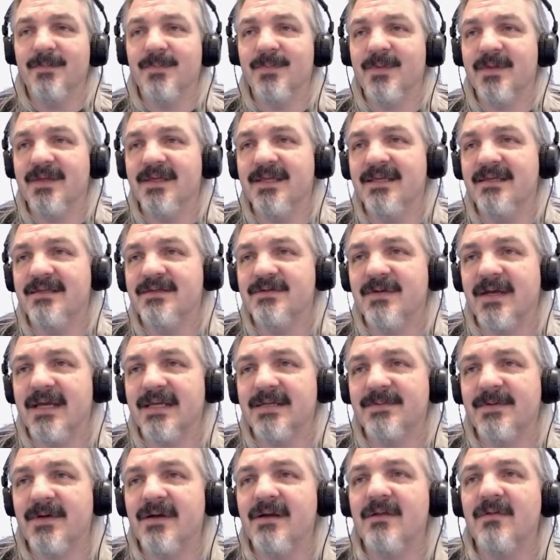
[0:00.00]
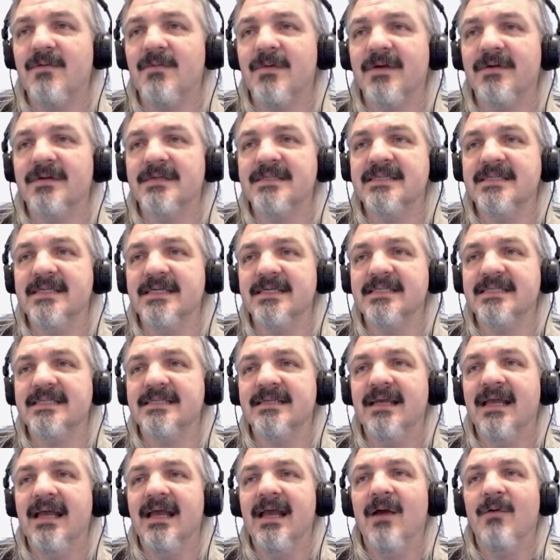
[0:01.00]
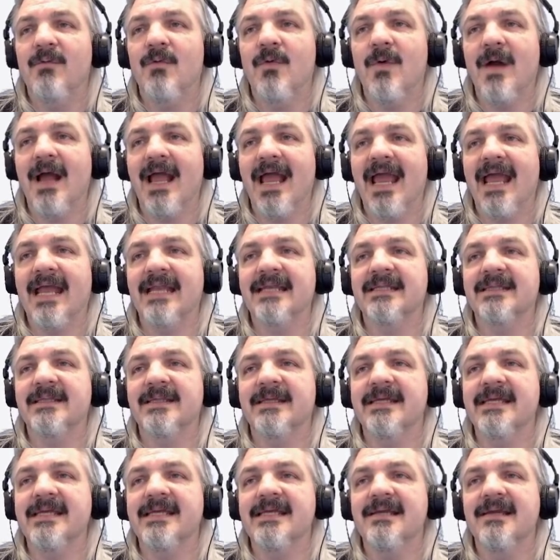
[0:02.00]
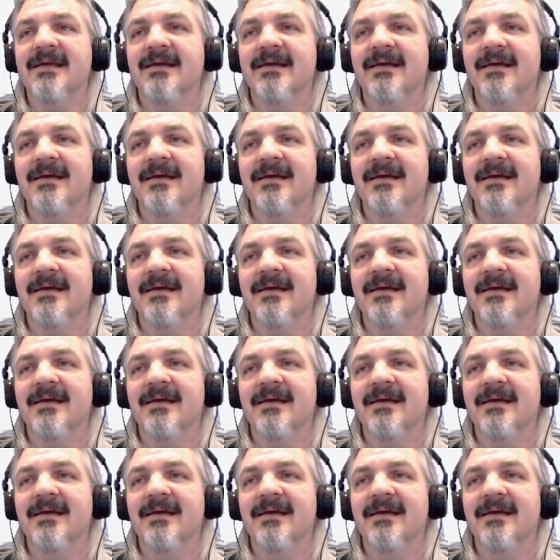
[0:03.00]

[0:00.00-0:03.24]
the tracked file, whereas this will add the